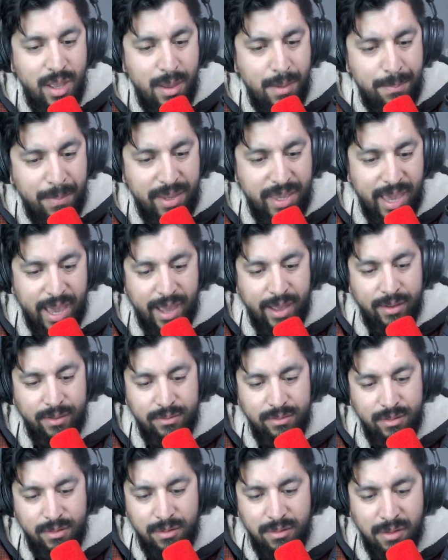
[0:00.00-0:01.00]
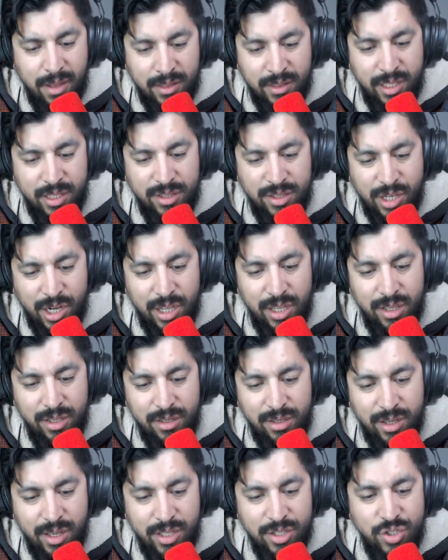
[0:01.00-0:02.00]
But yeah, I think 3
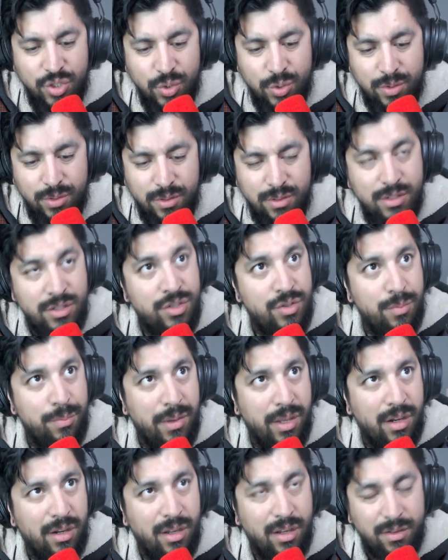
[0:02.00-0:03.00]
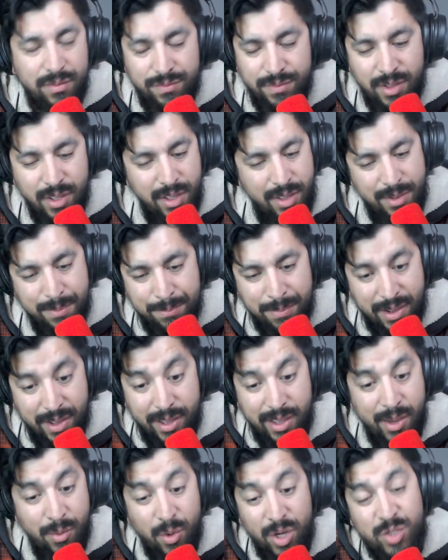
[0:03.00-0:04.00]
and 2 should be enough,
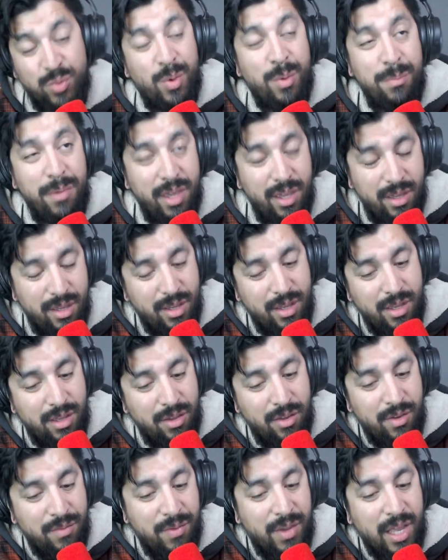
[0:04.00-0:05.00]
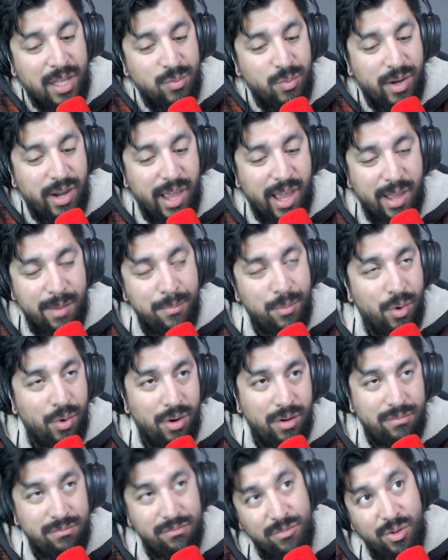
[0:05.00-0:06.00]
but it works with me. If you guys want to add more,
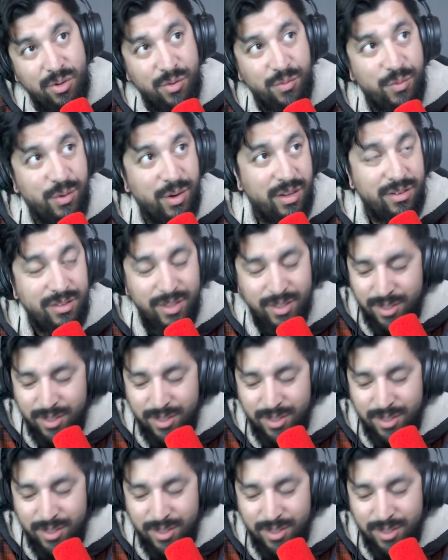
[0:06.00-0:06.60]
go for it.